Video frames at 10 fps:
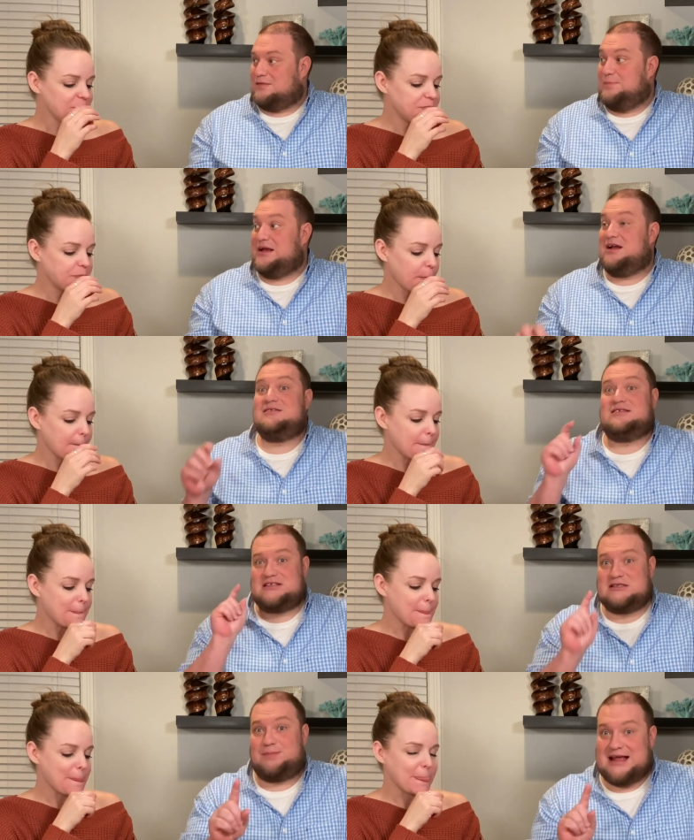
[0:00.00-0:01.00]
Speaker 1: because it's
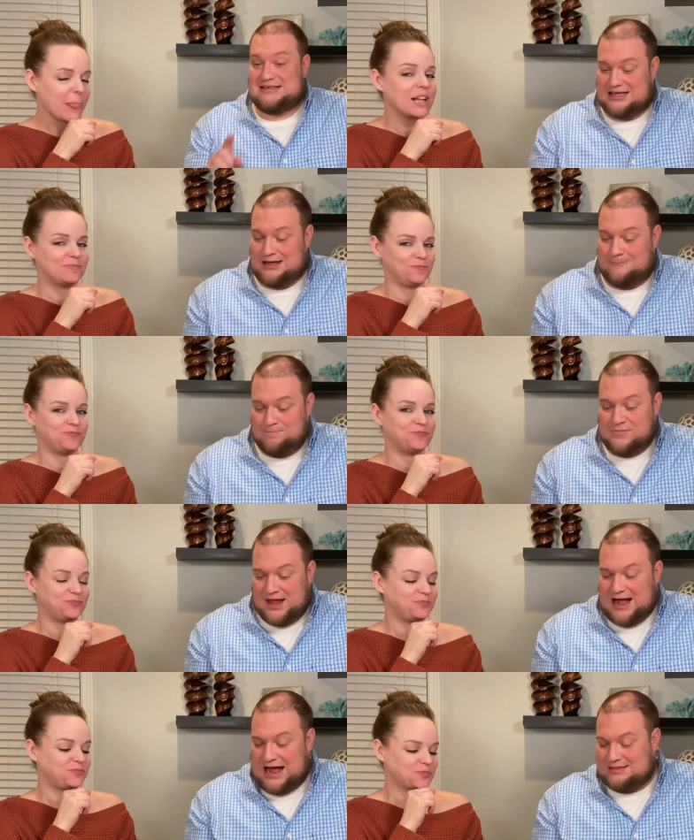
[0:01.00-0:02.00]
spicy, mm-hmm.
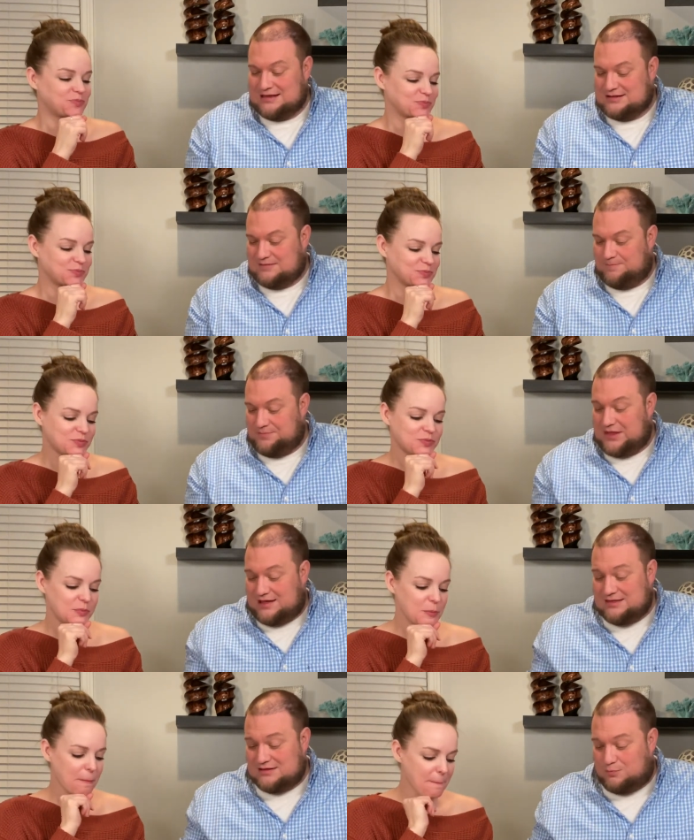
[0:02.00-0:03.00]
I think I
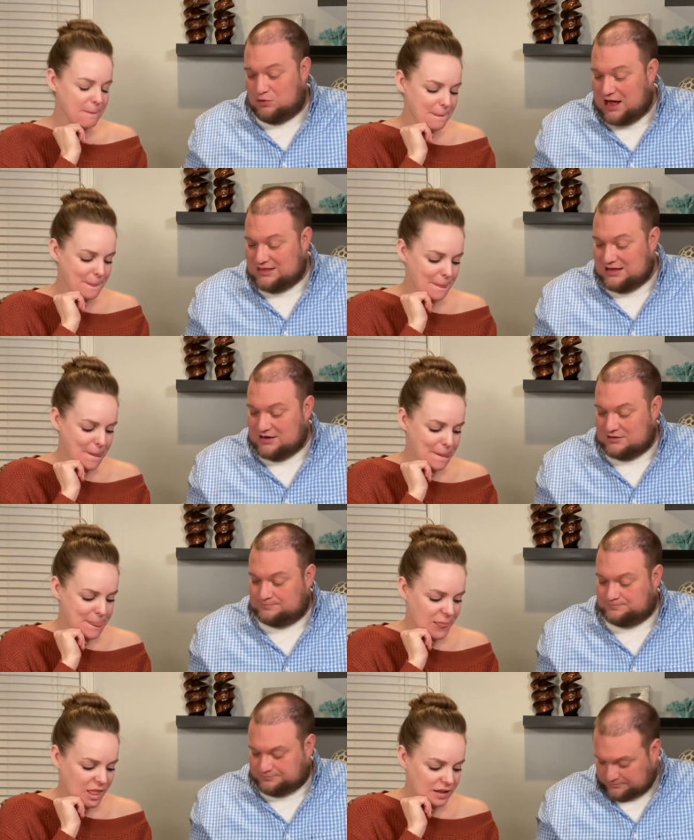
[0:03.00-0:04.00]
think the broth here
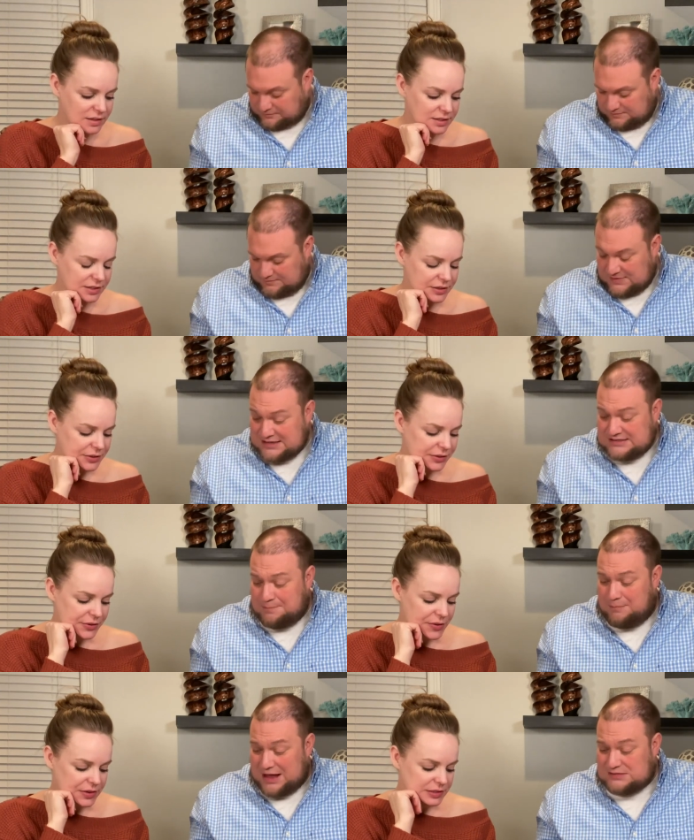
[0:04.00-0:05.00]
is the
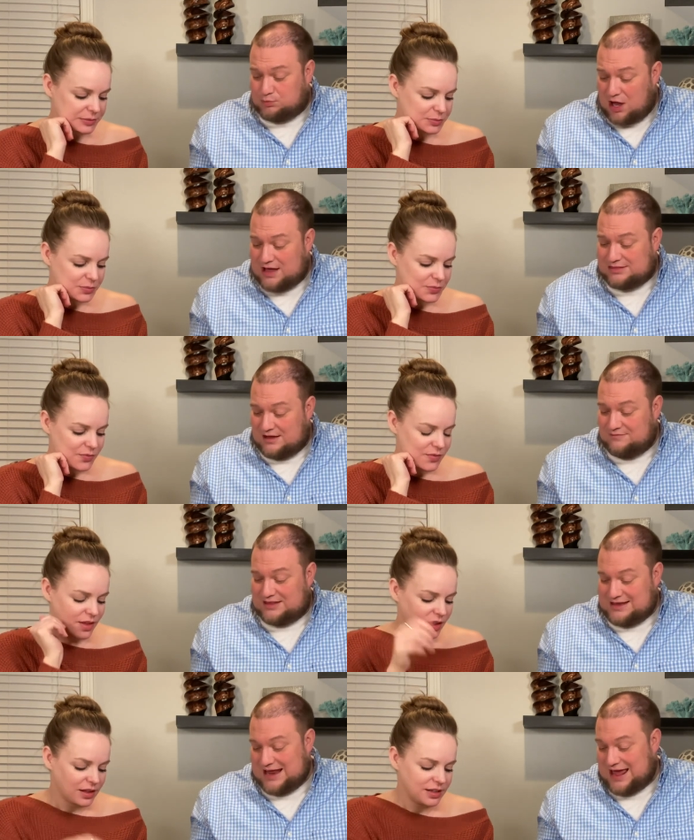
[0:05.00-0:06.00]
best broth of the
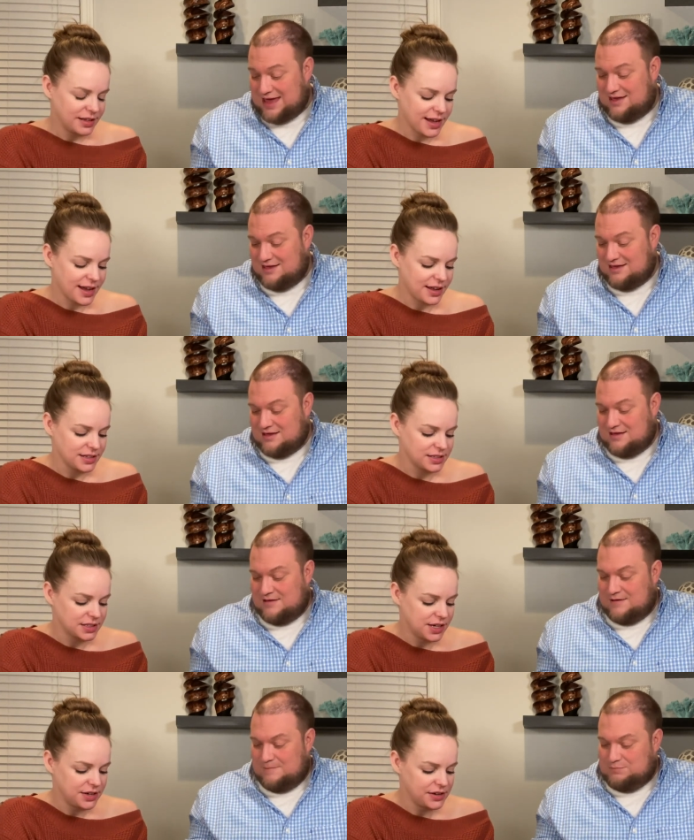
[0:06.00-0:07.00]
day. Yeah, it is.
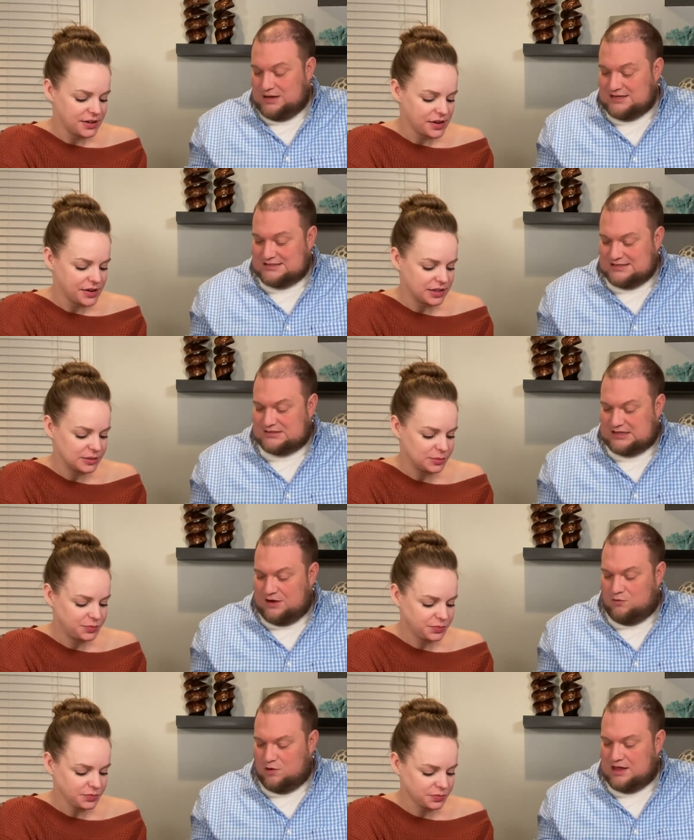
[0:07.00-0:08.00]
Because it's it
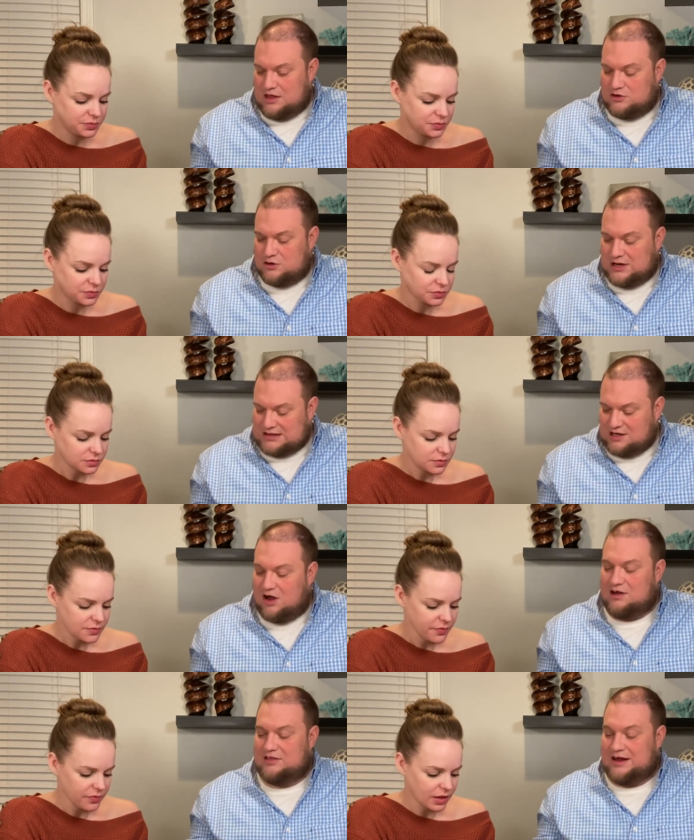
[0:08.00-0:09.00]
really you do get the
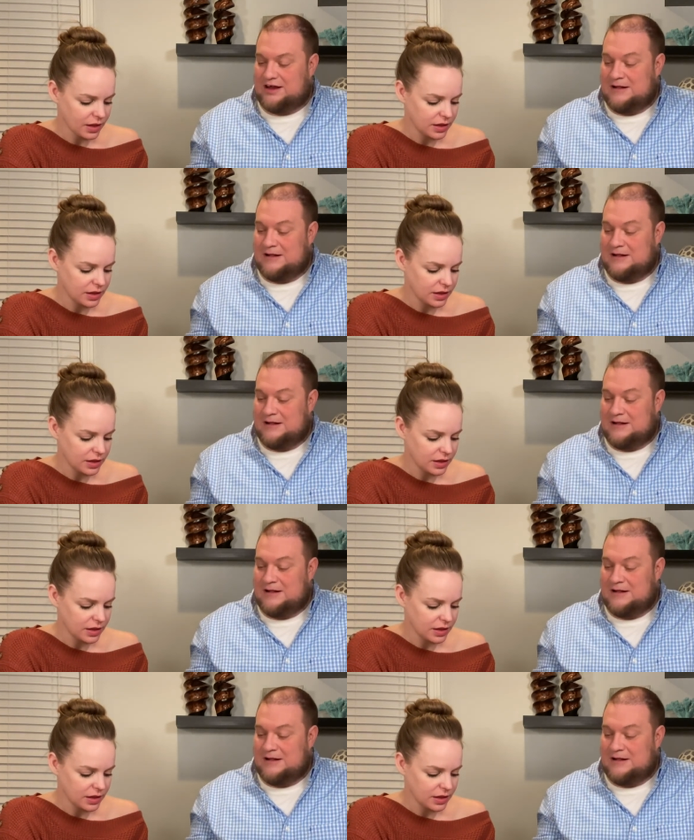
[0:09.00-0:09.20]
garlic